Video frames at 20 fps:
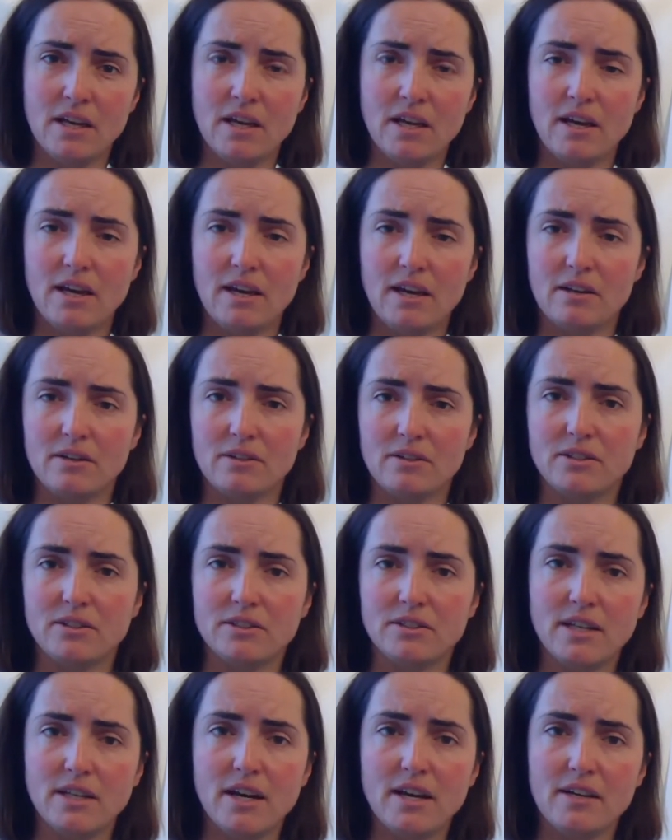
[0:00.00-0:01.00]
and our
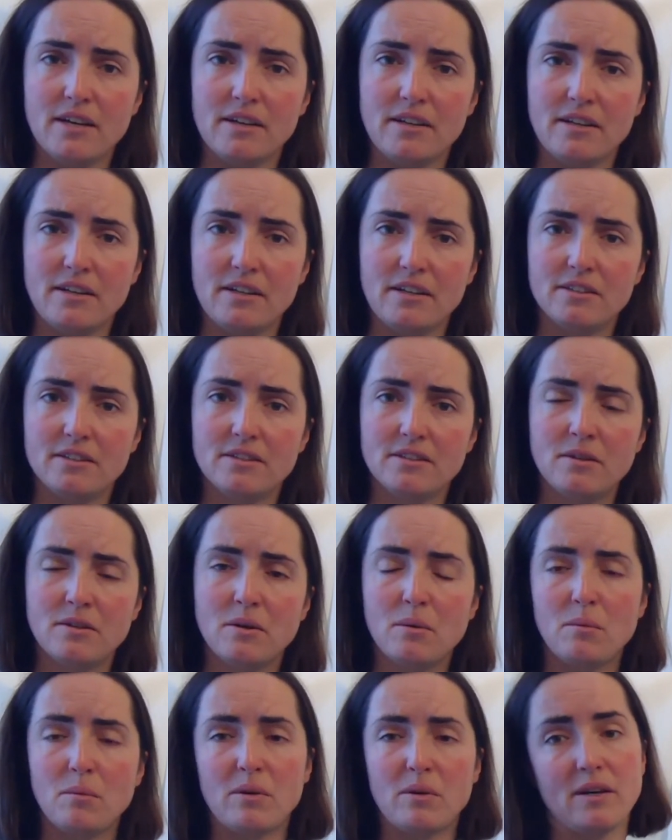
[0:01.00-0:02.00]
societies
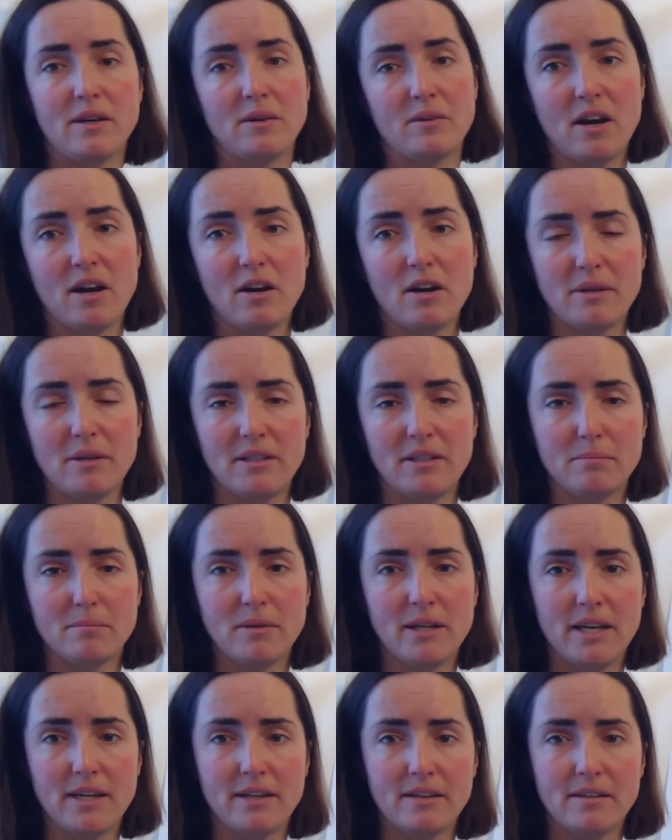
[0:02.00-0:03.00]
without harming the
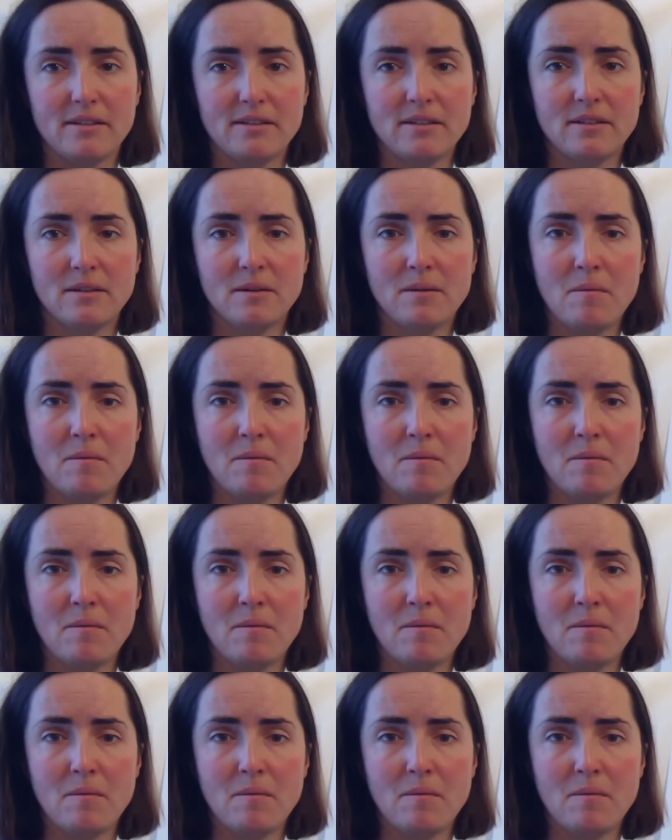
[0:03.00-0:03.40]
planet.